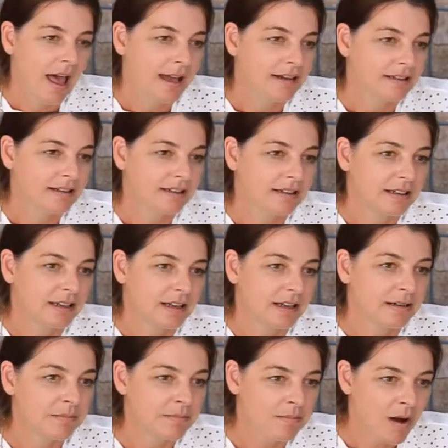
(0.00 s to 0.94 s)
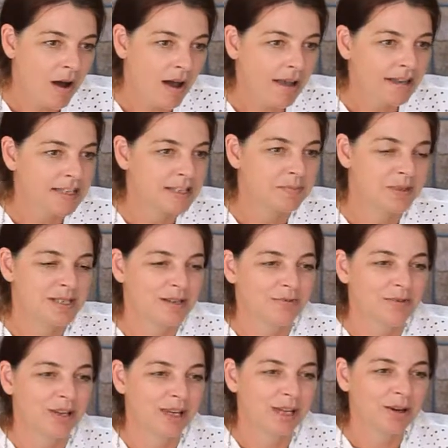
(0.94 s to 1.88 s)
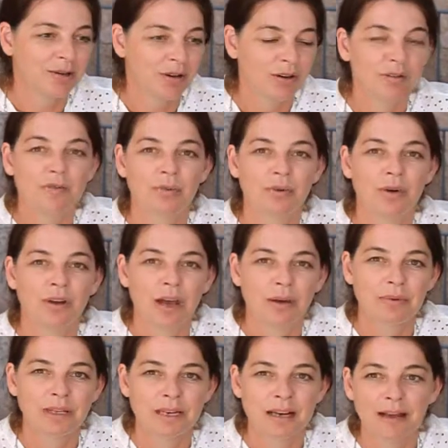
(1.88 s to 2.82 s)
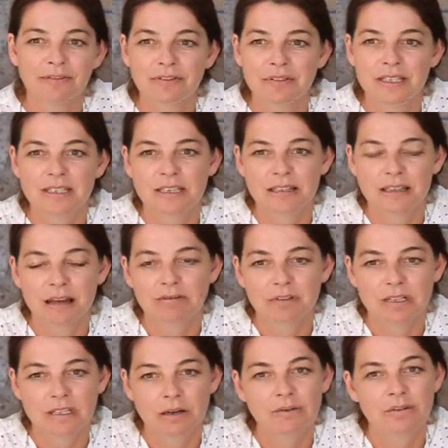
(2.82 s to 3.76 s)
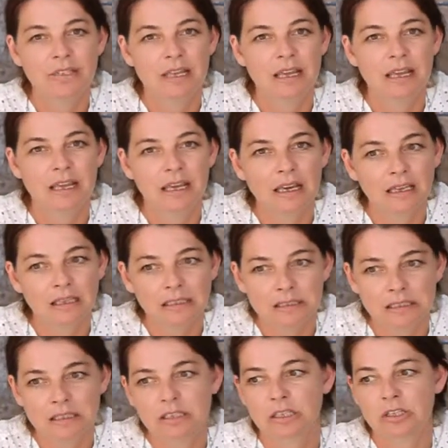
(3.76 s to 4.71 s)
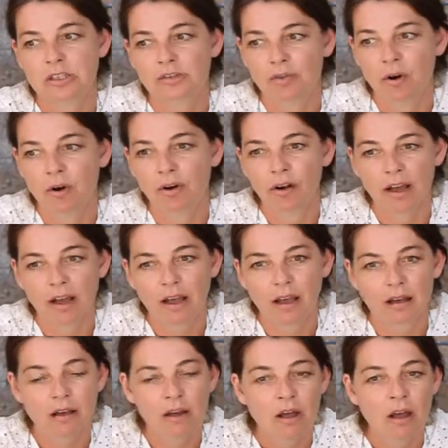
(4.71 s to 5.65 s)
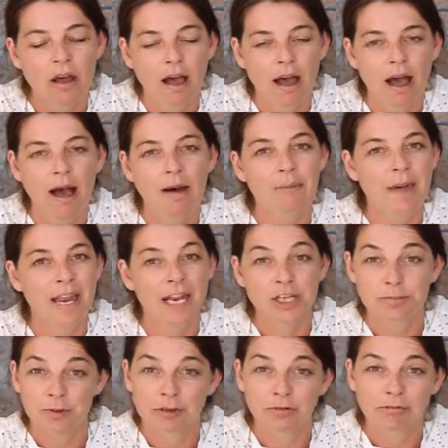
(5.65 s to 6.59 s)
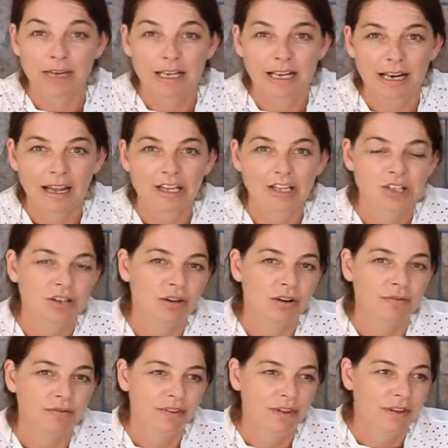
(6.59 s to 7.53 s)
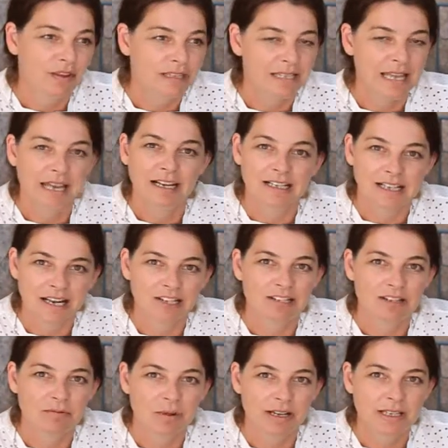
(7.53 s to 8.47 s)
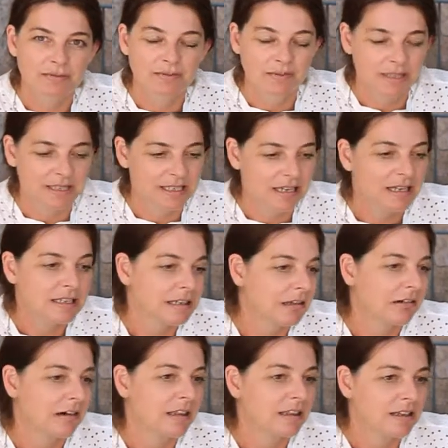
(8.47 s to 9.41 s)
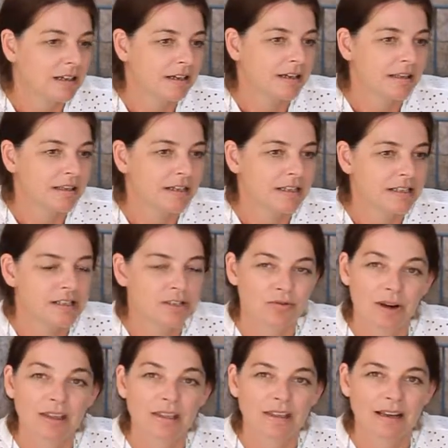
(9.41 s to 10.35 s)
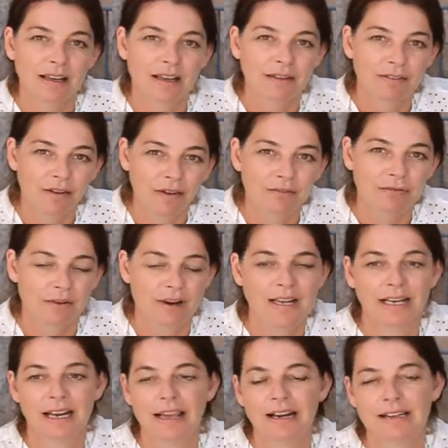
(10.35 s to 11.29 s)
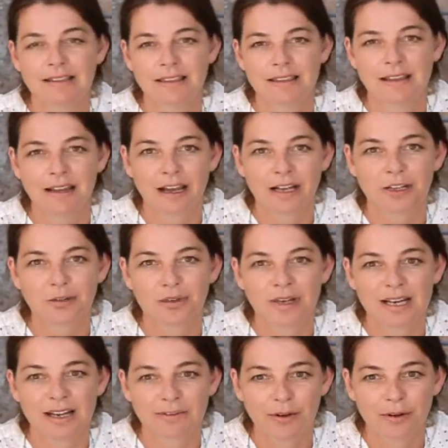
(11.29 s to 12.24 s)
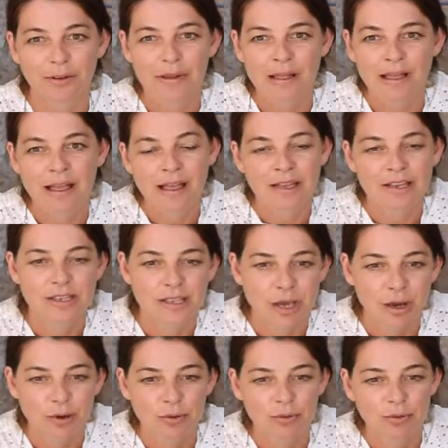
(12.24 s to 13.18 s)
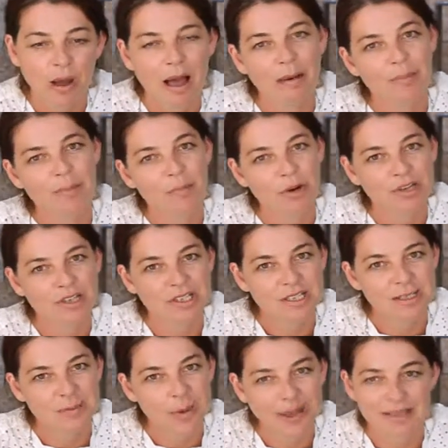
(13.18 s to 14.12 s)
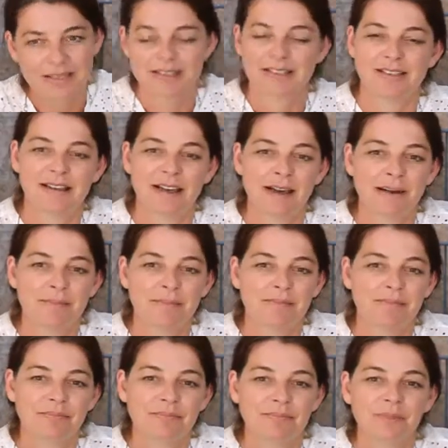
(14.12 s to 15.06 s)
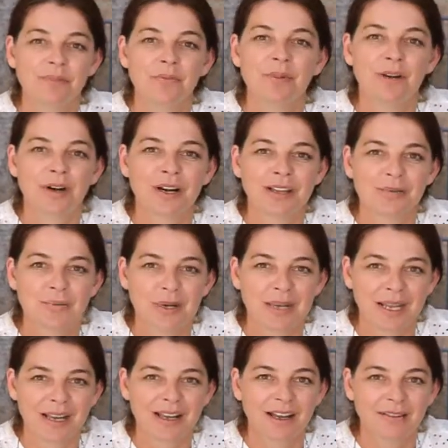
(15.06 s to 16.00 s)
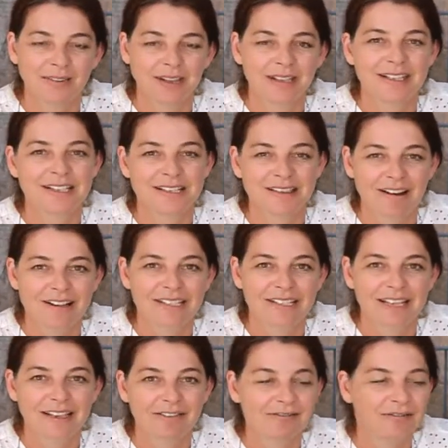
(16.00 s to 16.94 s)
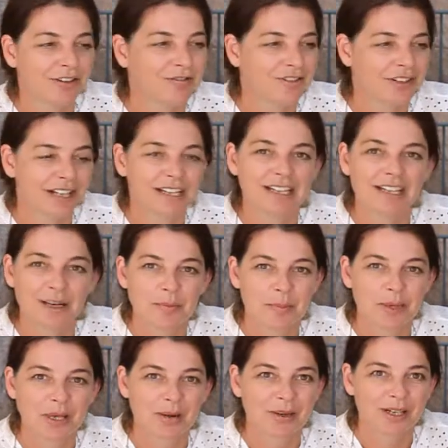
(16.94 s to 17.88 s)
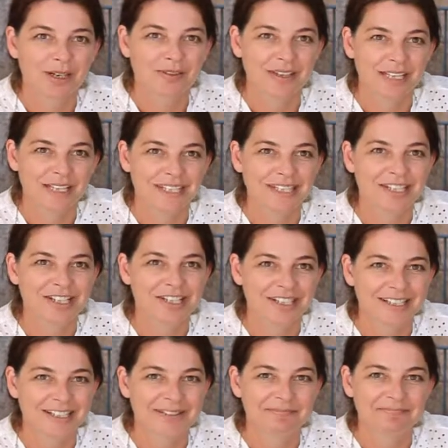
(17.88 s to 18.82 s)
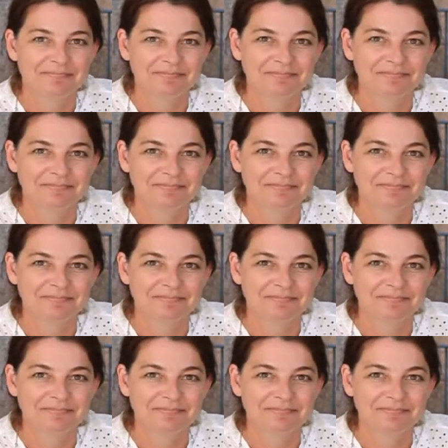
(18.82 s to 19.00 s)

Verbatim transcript: And in my specific area of work, I would love to see that resulting in stronger uh, management and regulation of the sanitation and wastewater sector and the, the strengthening of, of, regulators at the country level. So um, watch the space. Um, we're at the beginning of an exciting 15-year period of the SDGs.